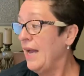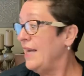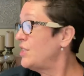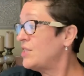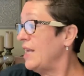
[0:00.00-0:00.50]

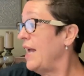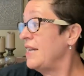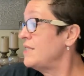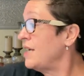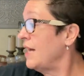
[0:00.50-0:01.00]
It's
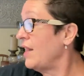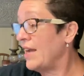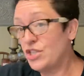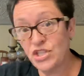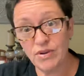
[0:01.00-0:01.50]
and
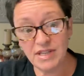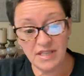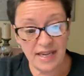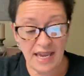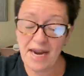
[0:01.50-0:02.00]
last year I didn't
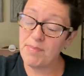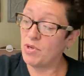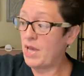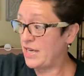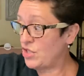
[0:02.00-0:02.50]
like amber.
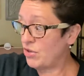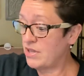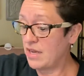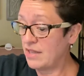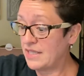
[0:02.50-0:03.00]
Last year
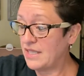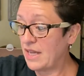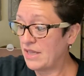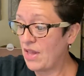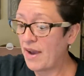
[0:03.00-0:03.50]
I didn't
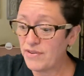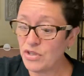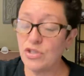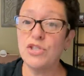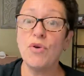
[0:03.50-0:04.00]
like
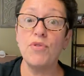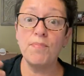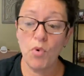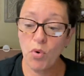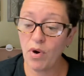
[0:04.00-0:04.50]
lavender. So the
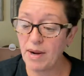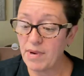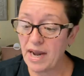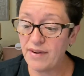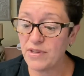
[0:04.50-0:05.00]
more I'm
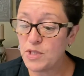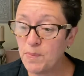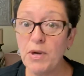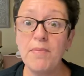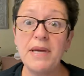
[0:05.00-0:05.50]
kind of
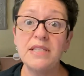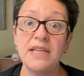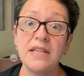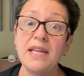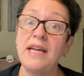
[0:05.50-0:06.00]

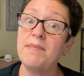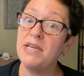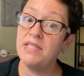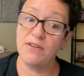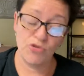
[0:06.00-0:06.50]
experimenting and letting
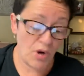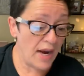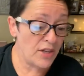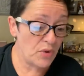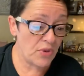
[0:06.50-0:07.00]
myself
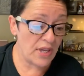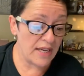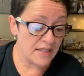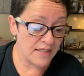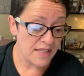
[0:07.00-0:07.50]
try new
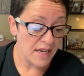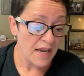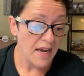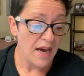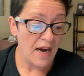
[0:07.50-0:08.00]
things,
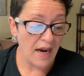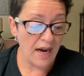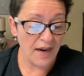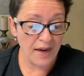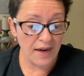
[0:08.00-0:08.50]

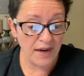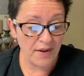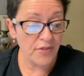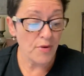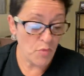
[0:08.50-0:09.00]

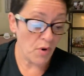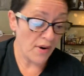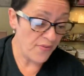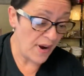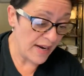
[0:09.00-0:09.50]
uh, the more I
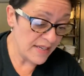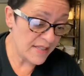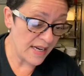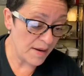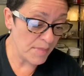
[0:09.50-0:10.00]
find
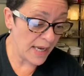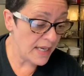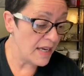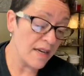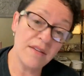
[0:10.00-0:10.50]
that I'm
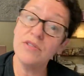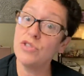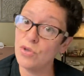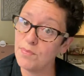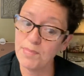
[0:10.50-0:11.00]
liking
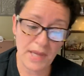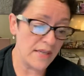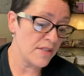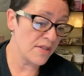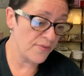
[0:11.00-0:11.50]
certain
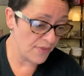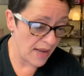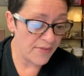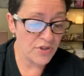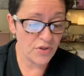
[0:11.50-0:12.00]
blends of
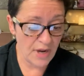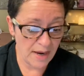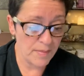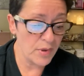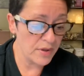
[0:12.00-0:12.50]
lavender and
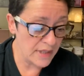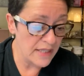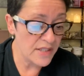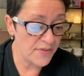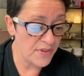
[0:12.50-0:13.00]
amber and,
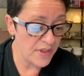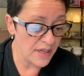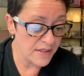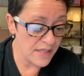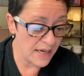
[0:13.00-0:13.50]
and, different
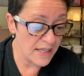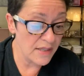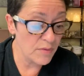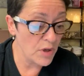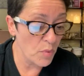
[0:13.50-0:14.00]
things that I,
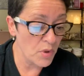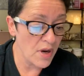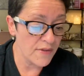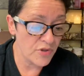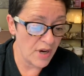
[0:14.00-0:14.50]
you know, would
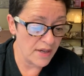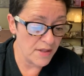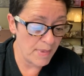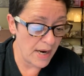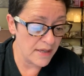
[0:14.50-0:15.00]
not have tried in the
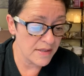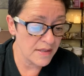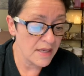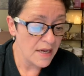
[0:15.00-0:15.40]
past.